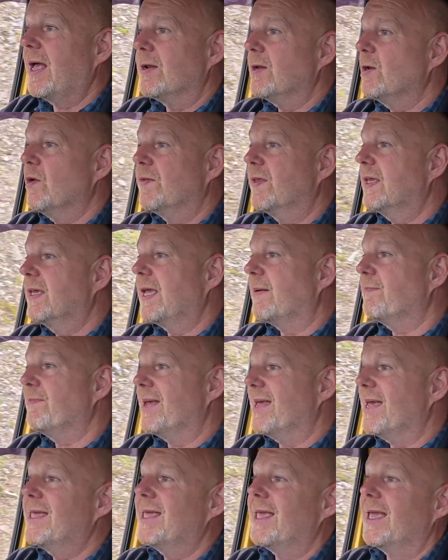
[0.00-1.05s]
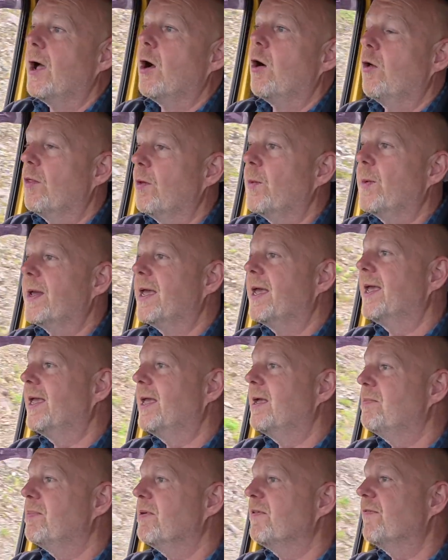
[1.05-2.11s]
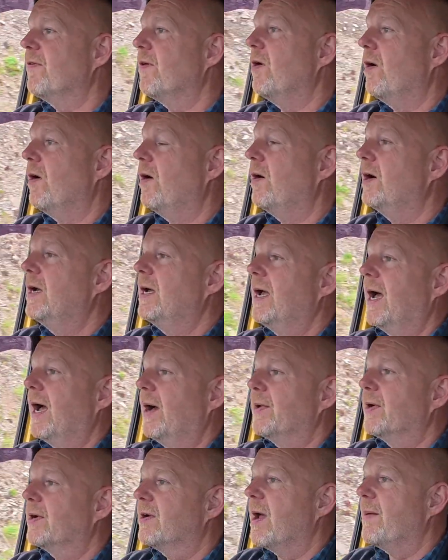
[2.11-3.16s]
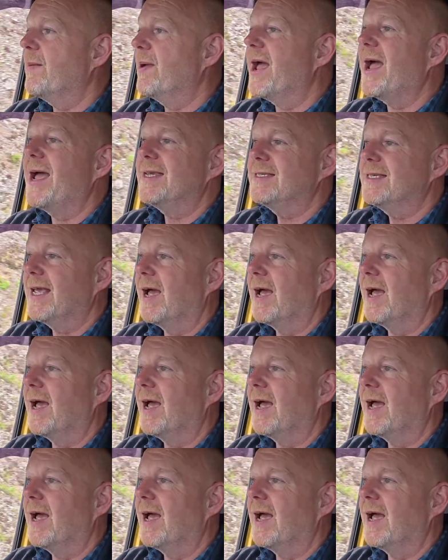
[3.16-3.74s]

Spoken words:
I don't think I'd make it all the way here before I would cry my eyes